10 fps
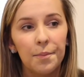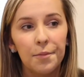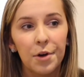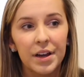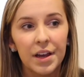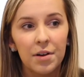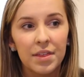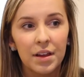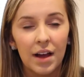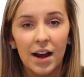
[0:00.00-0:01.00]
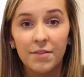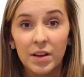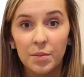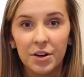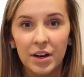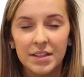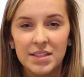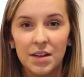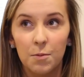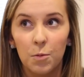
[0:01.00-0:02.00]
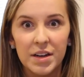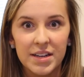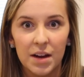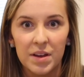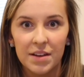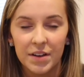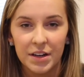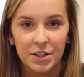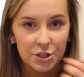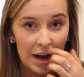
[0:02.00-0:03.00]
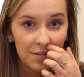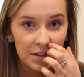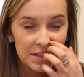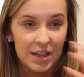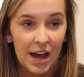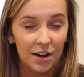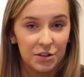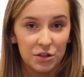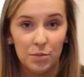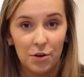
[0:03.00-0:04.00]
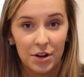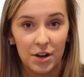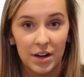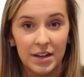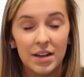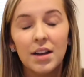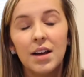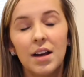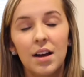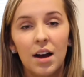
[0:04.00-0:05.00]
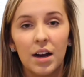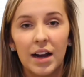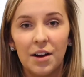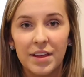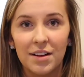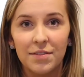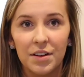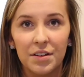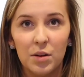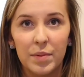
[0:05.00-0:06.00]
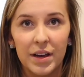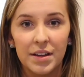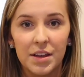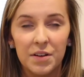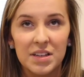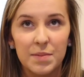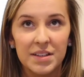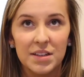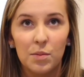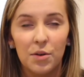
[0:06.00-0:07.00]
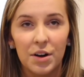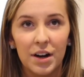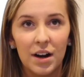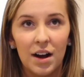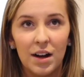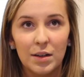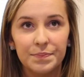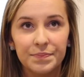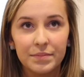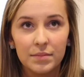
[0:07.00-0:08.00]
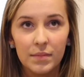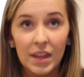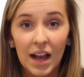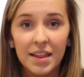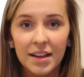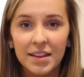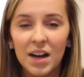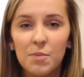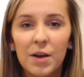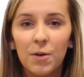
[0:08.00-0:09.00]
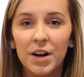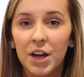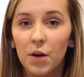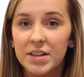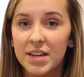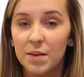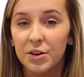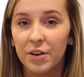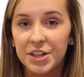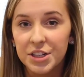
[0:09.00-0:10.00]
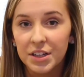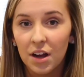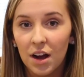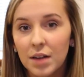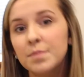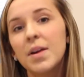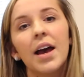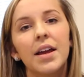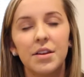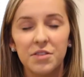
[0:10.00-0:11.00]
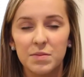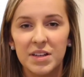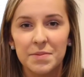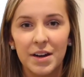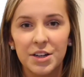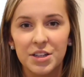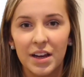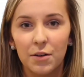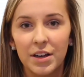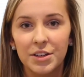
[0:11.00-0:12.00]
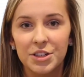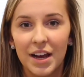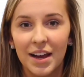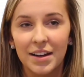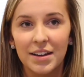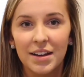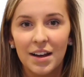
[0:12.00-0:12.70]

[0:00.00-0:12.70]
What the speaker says: working with a lot of immigrants, and one day we even traveled to the actual border and hung out there for a little bit, the US-Mexico border. I think that I might want to go into immigration law and use my Spanish language, and